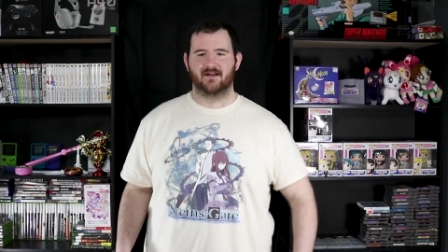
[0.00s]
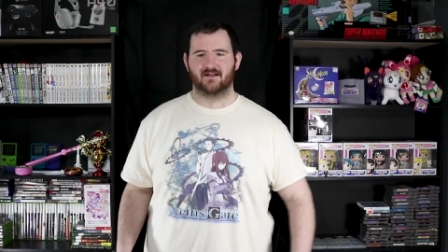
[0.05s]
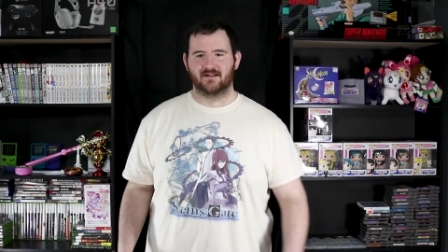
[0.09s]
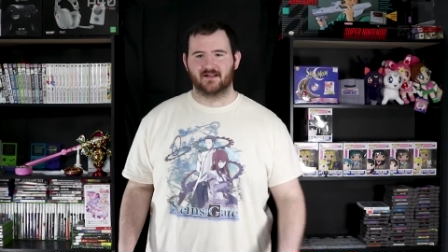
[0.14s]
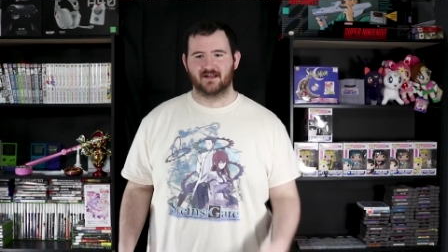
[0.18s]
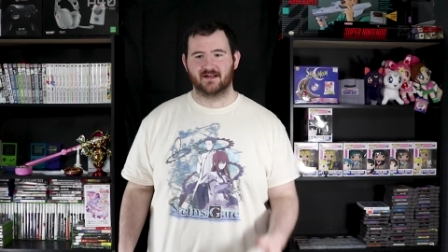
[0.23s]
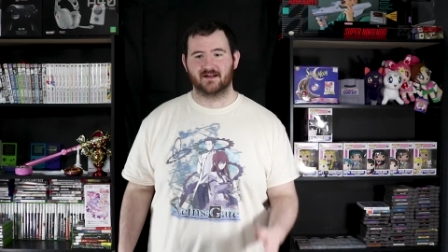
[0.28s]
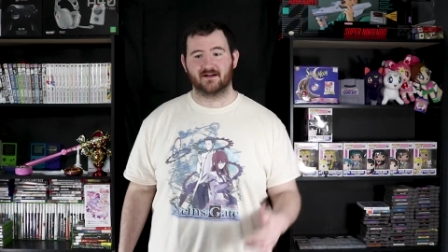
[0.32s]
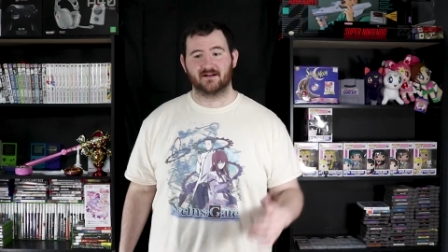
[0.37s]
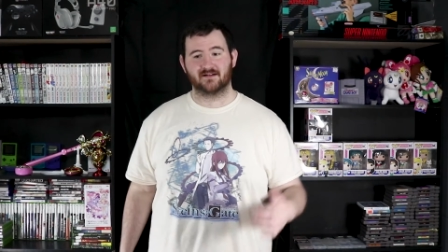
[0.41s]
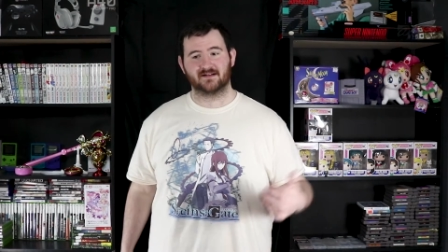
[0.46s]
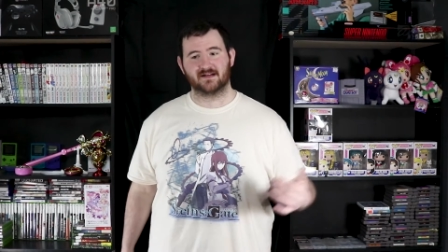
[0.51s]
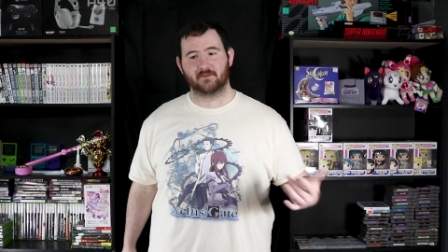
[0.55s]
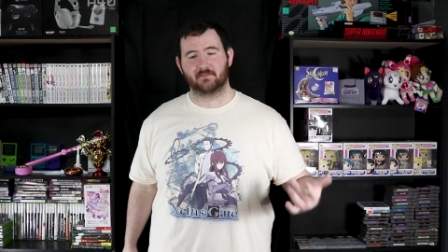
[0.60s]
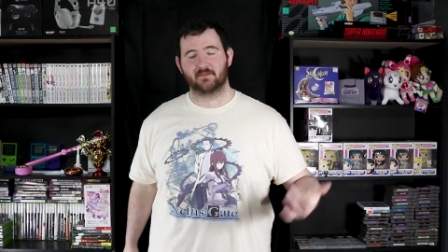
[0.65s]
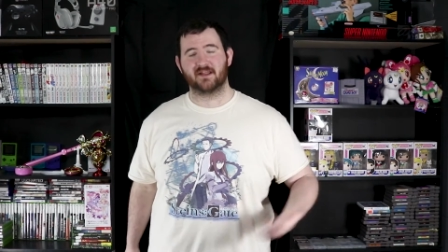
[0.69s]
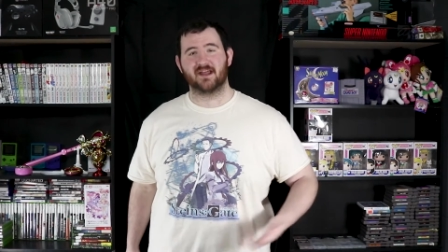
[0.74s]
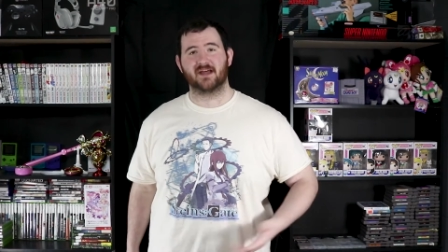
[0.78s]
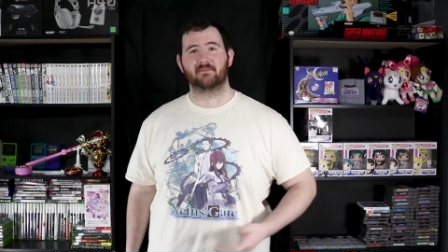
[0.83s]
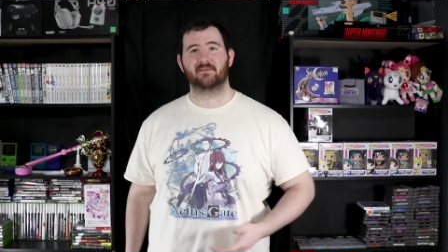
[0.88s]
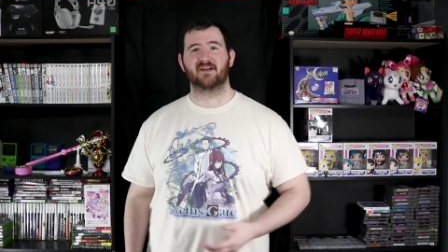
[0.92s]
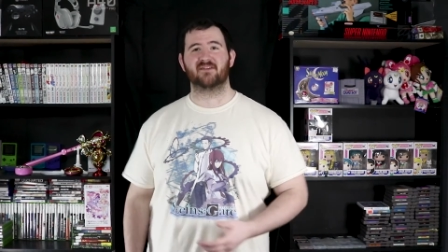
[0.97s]
and then on top
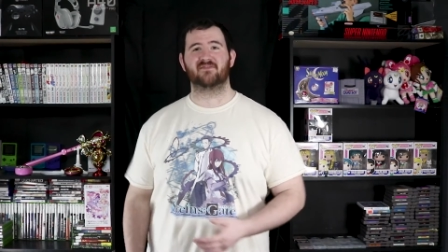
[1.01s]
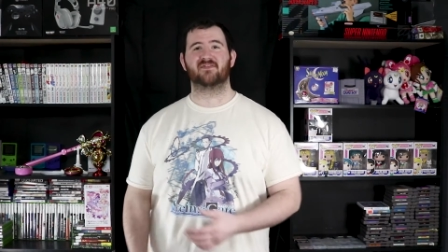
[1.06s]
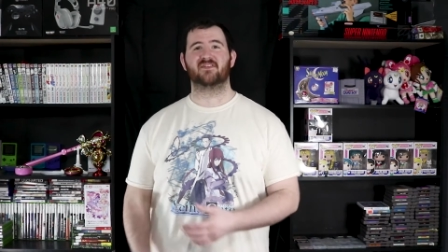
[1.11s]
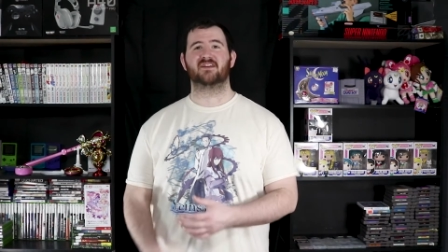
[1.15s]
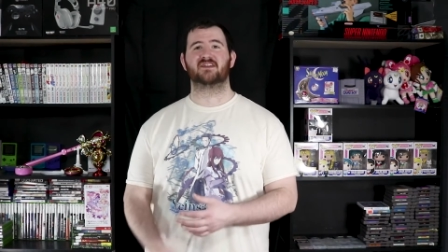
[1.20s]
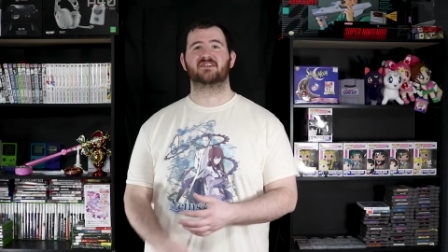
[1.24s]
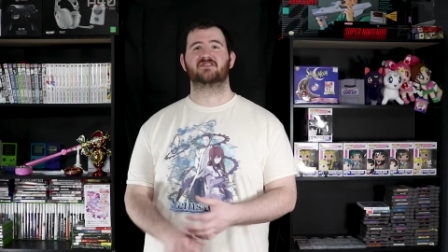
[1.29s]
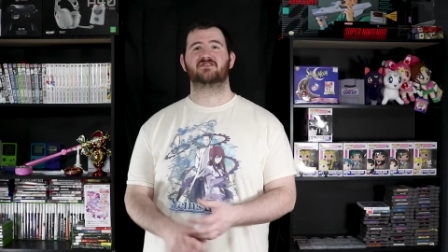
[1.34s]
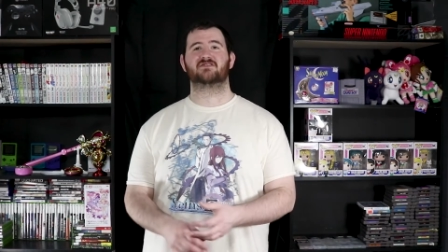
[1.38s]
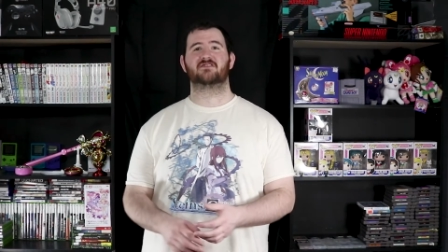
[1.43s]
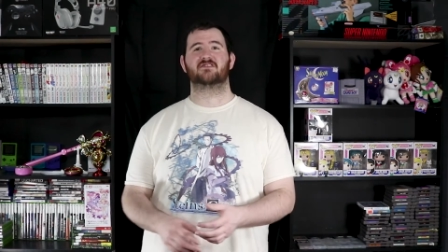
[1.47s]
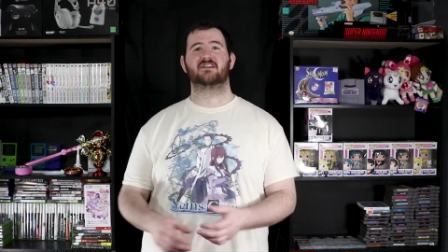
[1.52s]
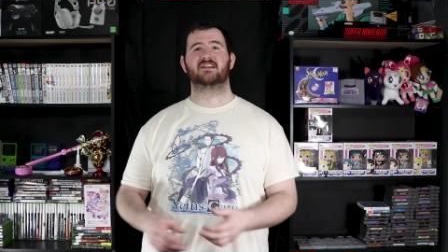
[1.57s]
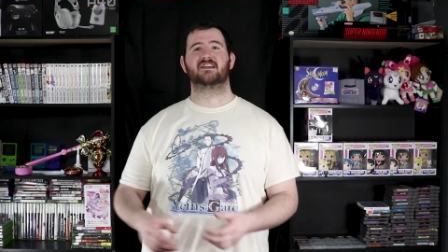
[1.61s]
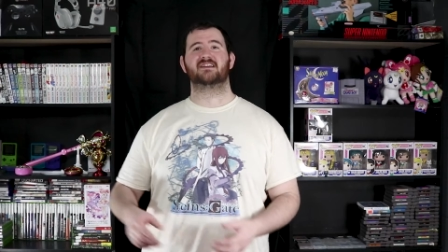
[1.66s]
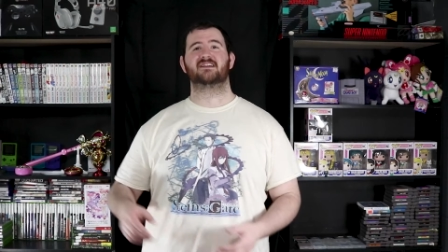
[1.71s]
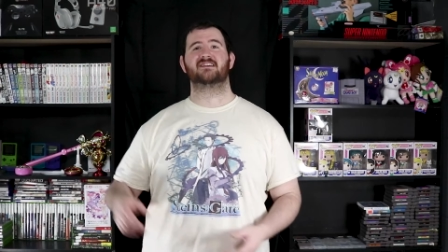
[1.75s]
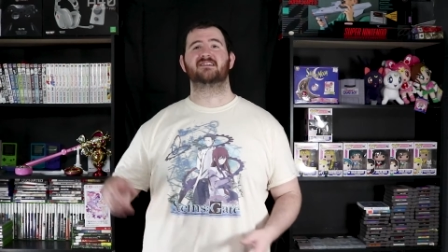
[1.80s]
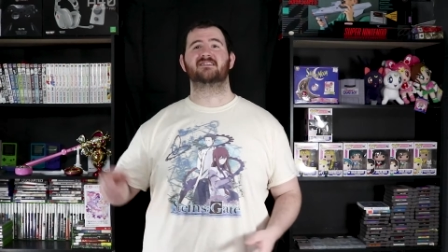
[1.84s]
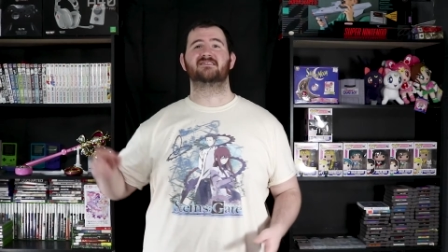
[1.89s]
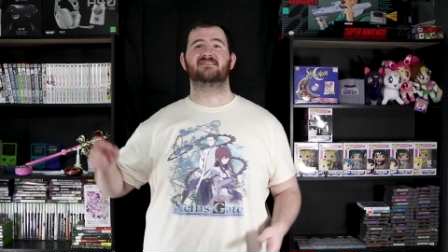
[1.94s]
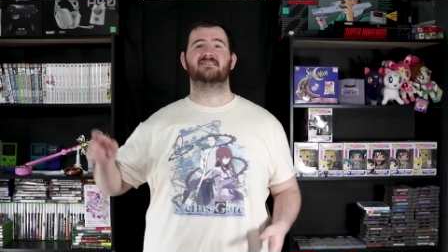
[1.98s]
of that, my fitness
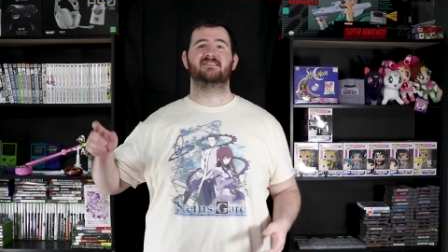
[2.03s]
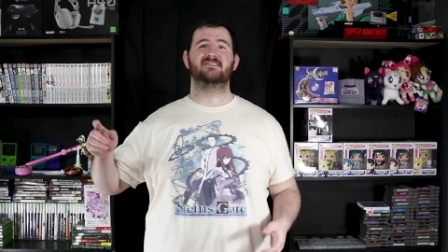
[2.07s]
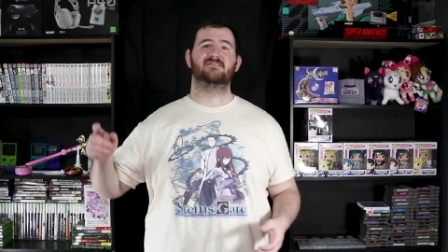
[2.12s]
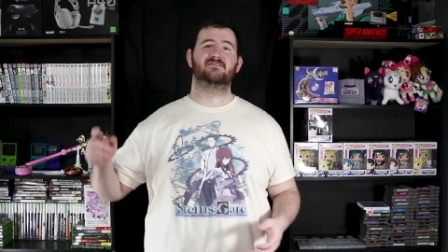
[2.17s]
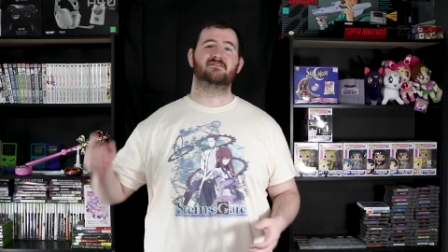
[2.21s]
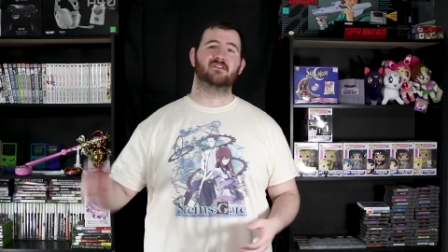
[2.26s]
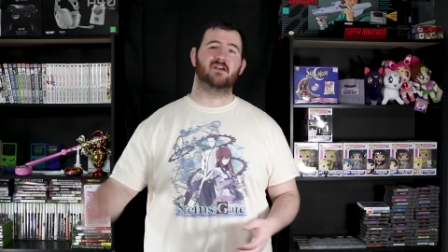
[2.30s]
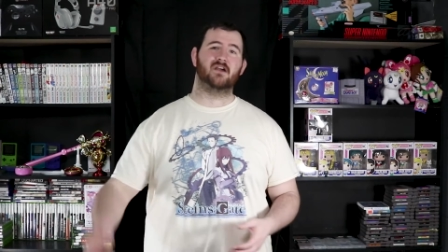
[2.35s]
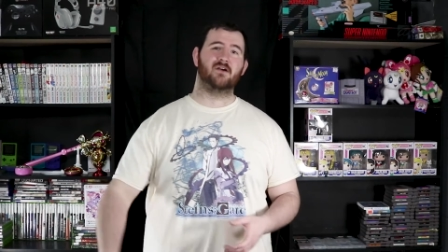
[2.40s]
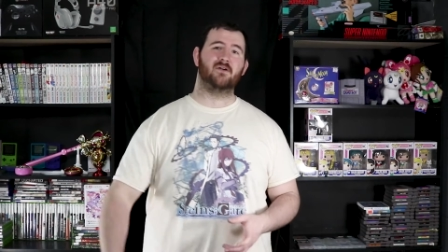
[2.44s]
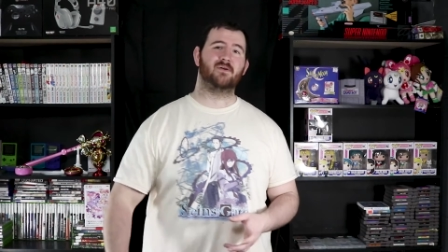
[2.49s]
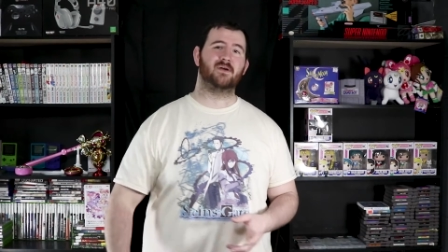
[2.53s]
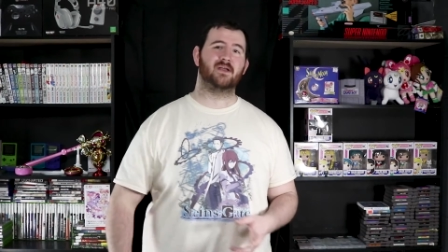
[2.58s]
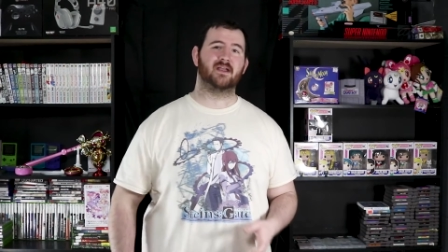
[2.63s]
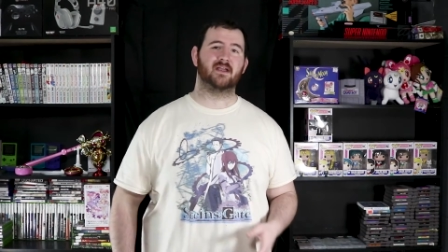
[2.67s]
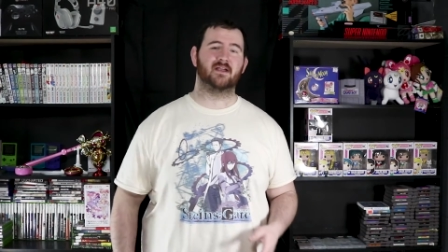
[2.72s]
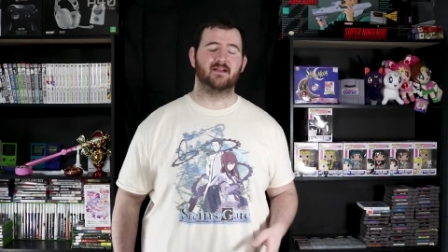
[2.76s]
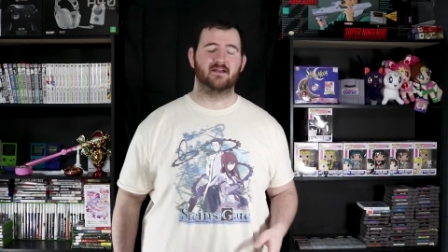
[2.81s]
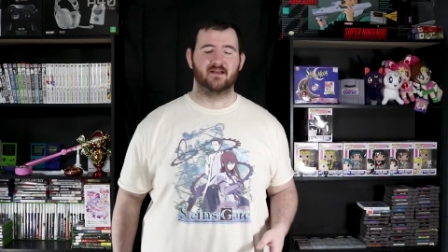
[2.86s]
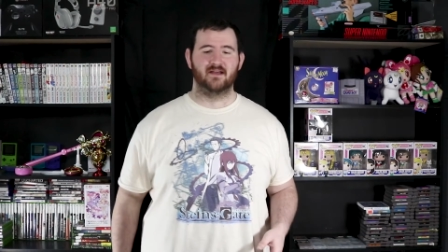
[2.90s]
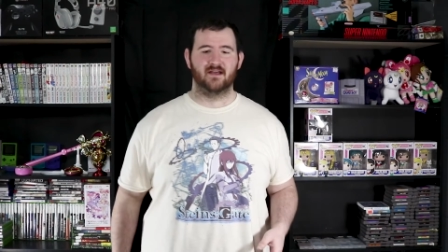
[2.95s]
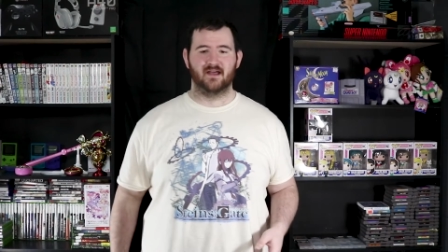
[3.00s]
journey is still
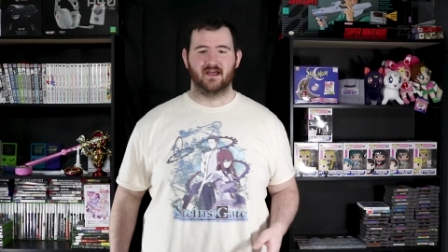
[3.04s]
going.